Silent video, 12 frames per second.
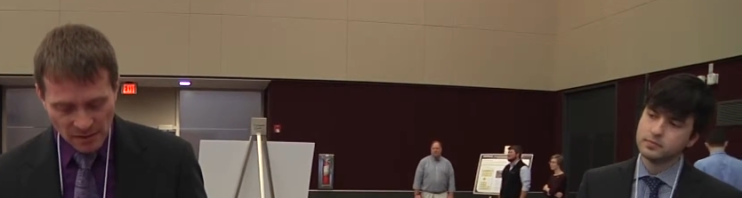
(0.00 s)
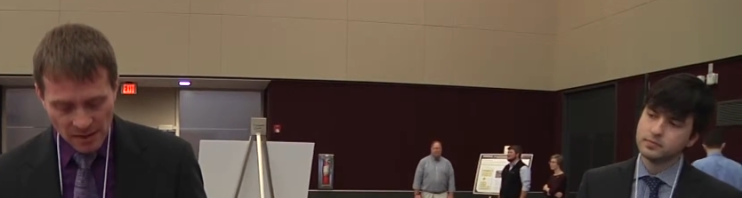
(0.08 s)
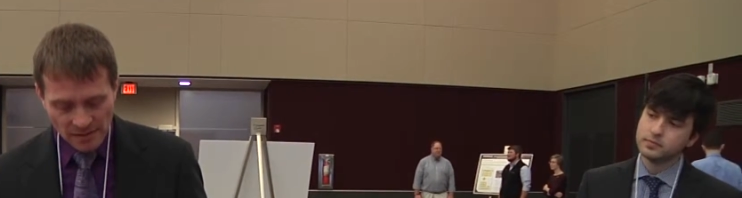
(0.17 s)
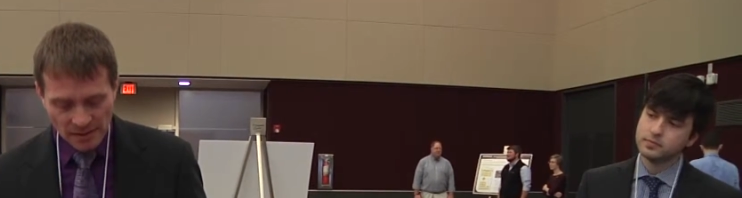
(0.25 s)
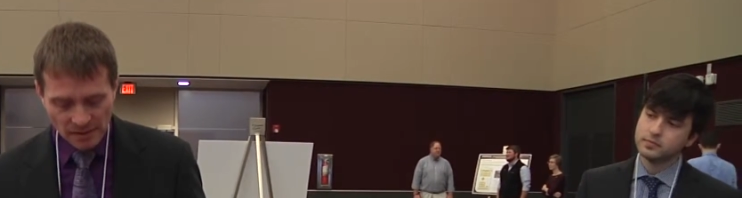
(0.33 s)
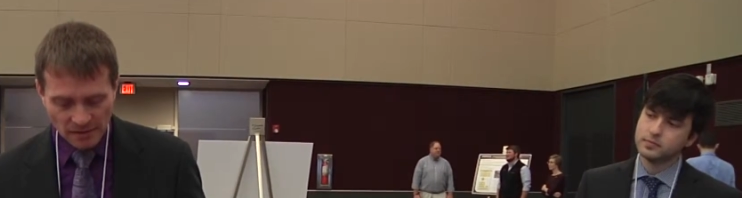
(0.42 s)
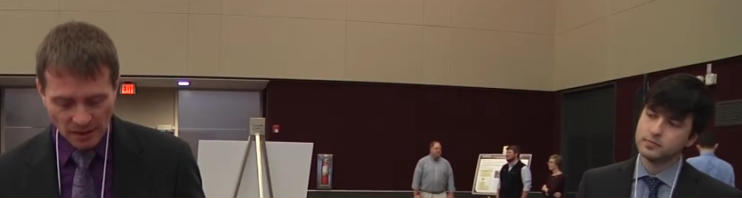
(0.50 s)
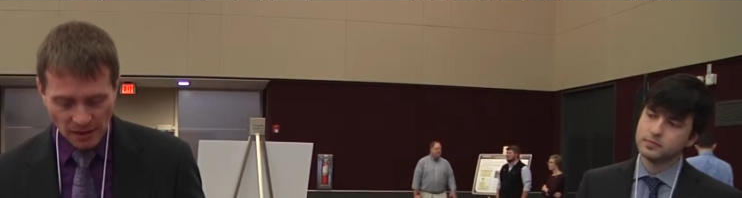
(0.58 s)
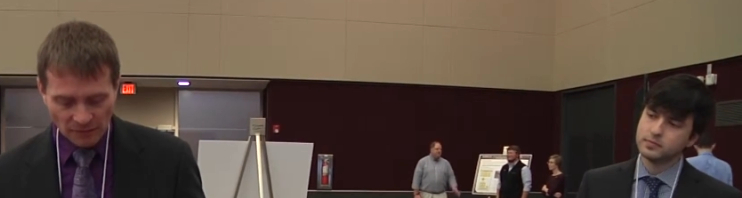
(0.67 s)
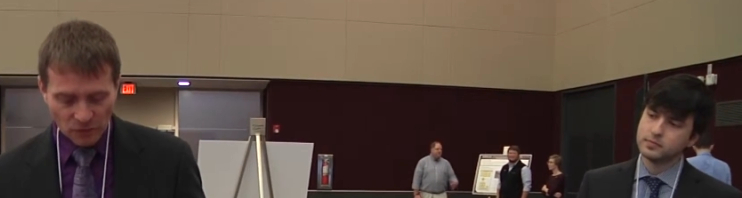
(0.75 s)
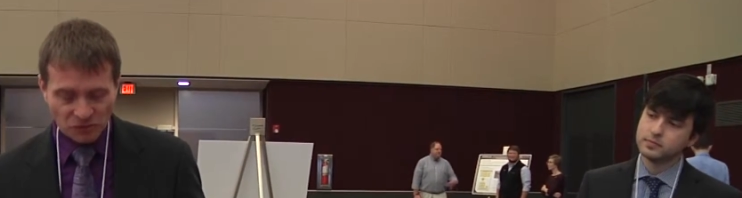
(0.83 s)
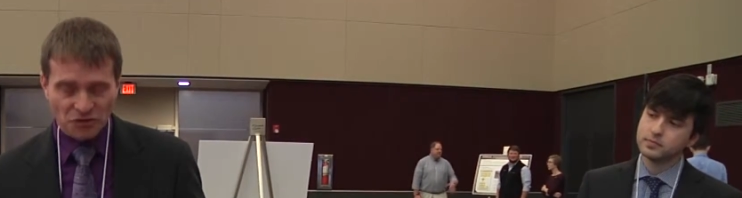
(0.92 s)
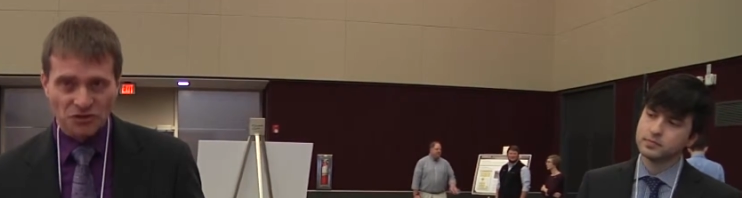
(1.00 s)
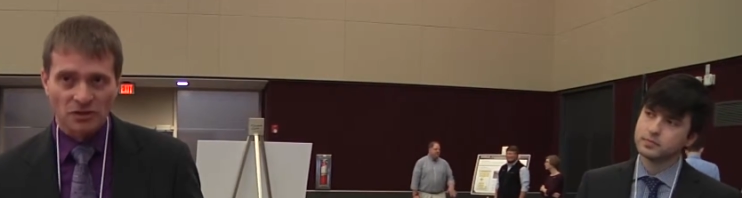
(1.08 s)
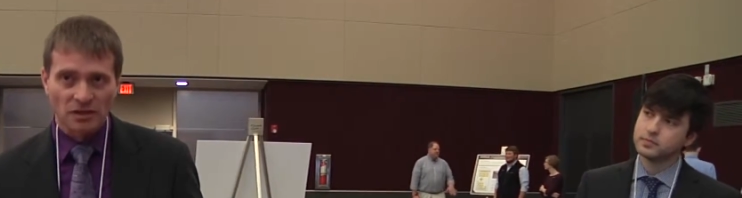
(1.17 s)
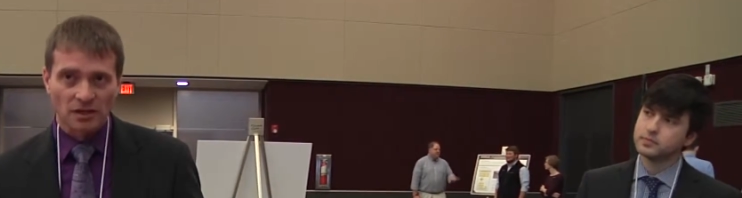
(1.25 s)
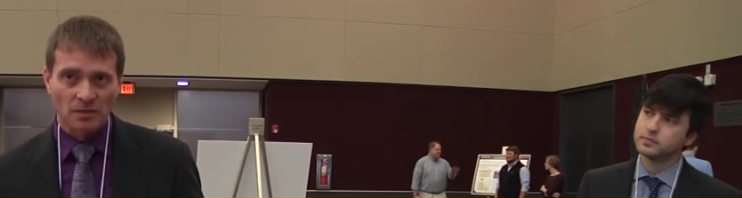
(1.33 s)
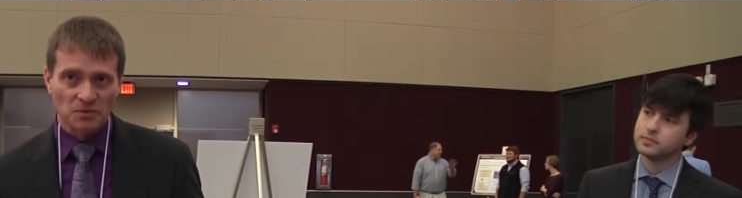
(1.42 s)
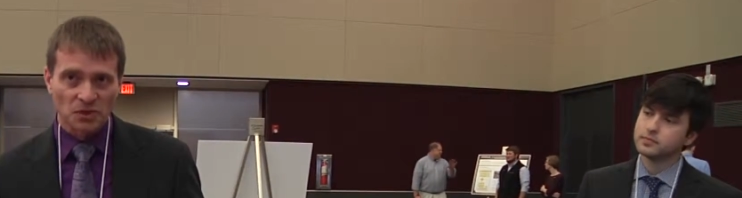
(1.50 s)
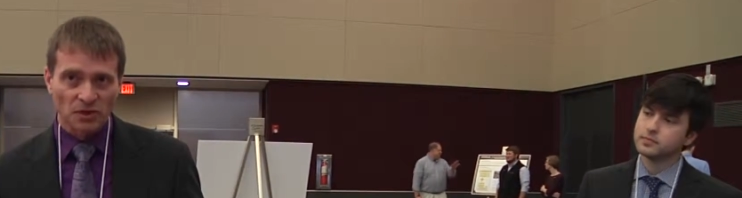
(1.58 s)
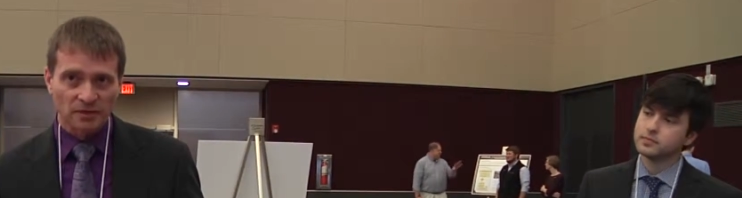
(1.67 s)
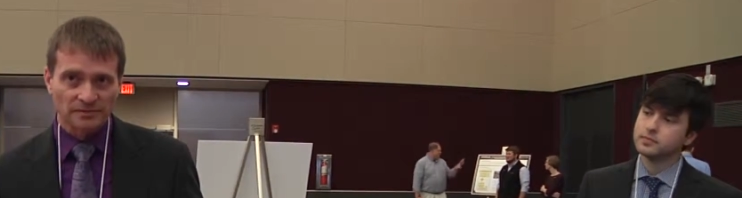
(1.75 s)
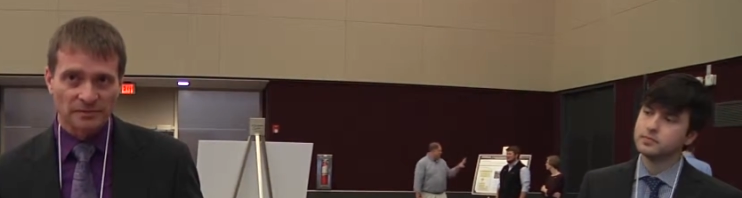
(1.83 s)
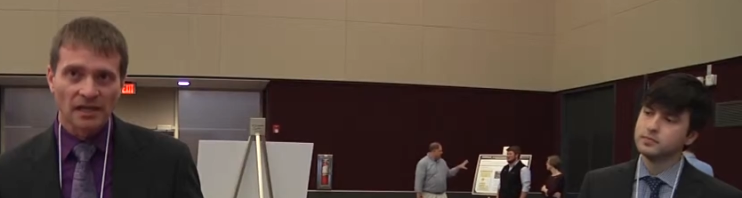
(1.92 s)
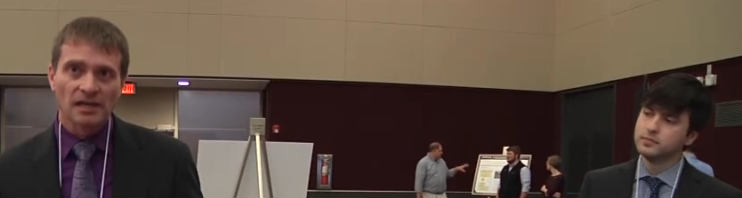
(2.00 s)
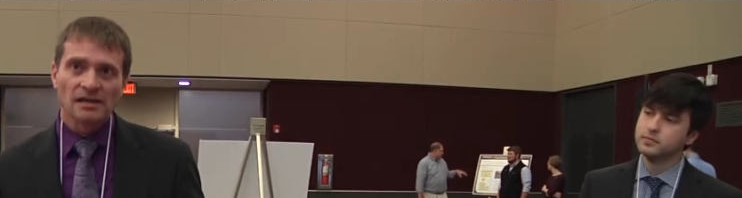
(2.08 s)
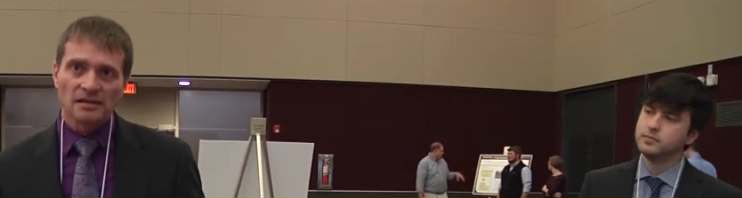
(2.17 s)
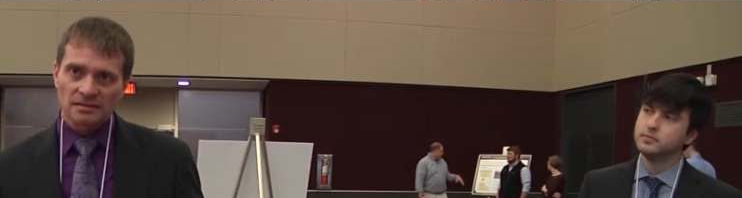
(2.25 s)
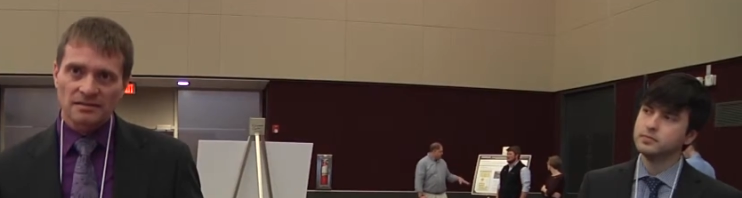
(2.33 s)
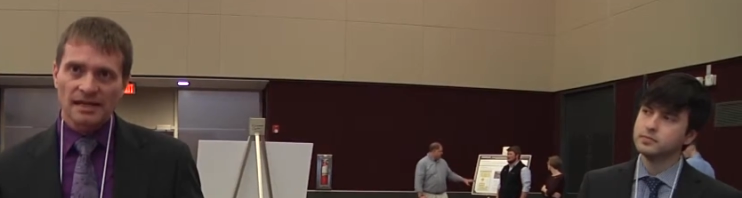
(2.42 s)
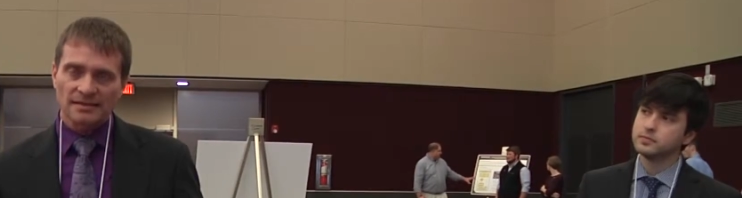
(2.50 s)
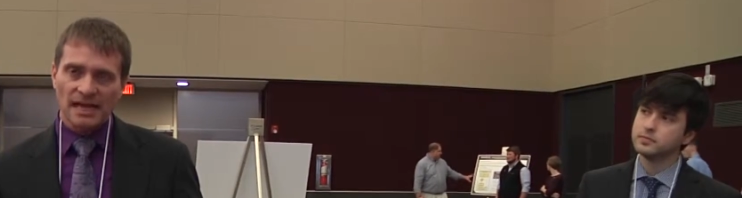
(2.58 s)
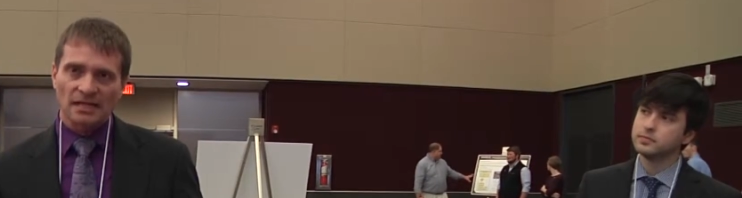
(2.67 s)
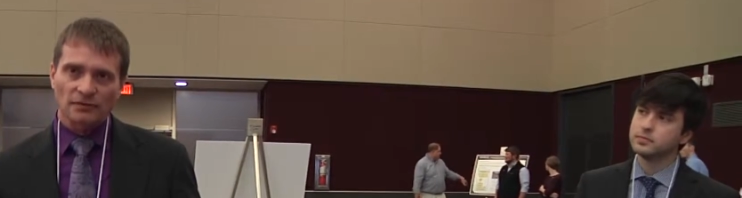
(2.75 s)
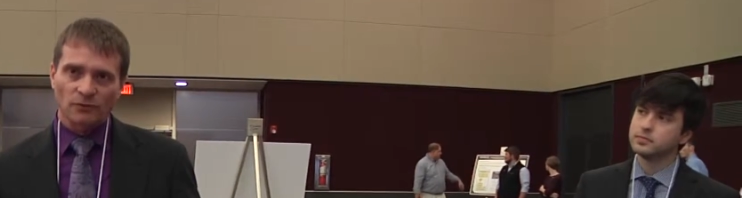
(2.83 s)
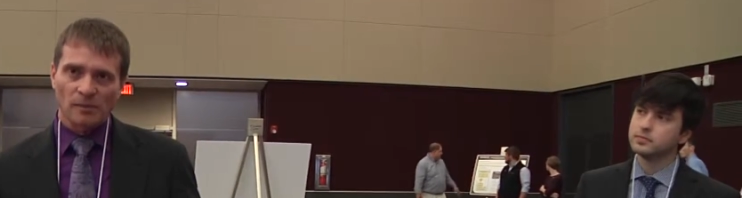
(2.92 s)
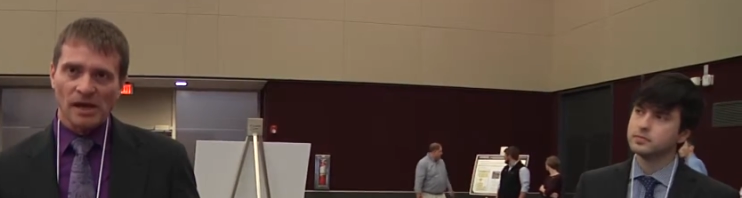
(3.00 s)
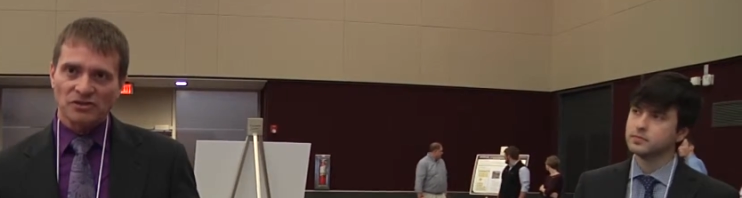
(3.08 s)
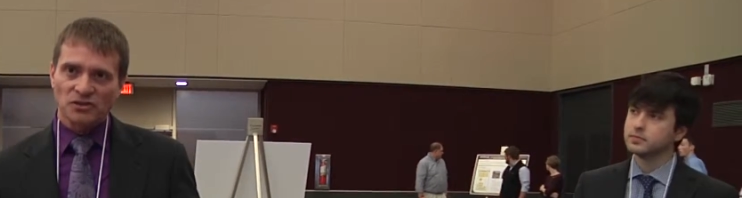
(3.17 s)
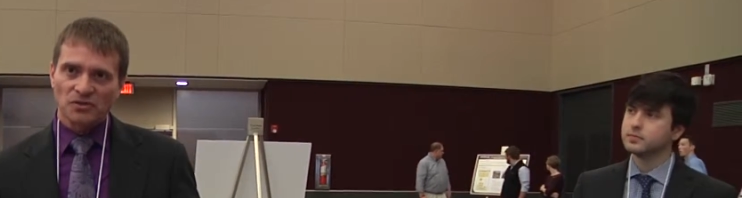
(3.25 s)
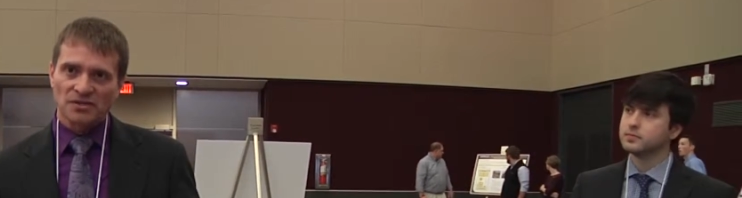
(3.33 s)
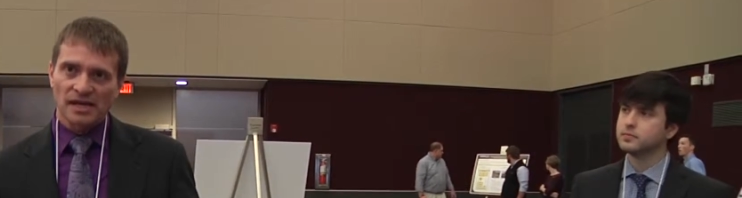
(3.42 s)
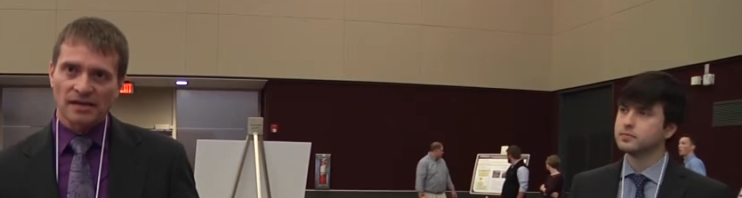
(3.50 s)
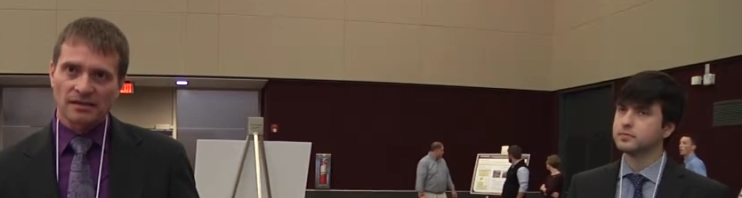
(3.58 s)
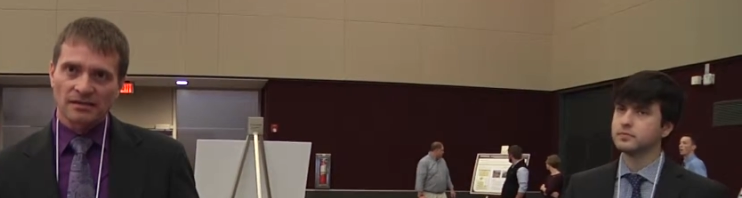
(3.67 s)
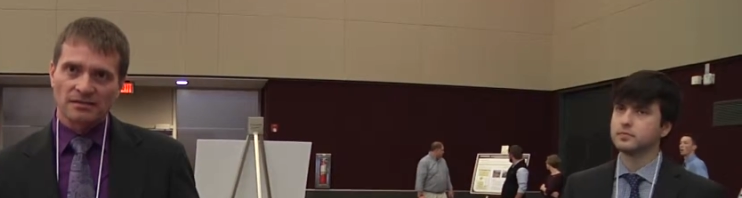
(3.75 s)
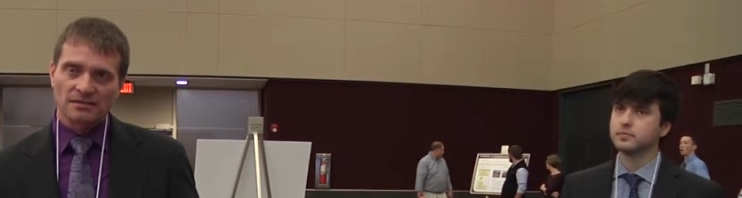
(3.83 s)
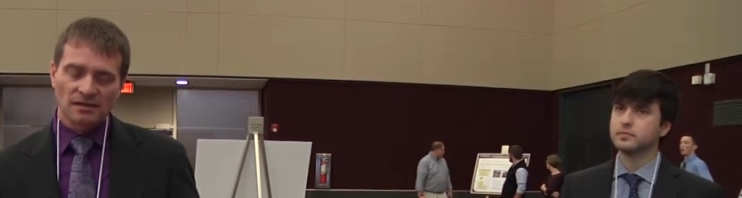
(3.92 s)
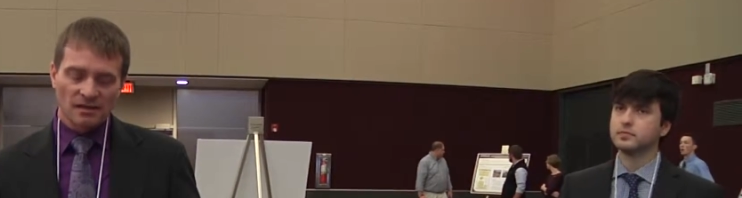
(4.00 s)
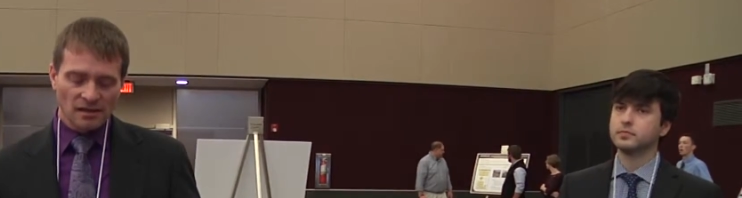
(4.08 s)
Speaker 1: And then the high voltage circuit comes on, stays active for about two seconds.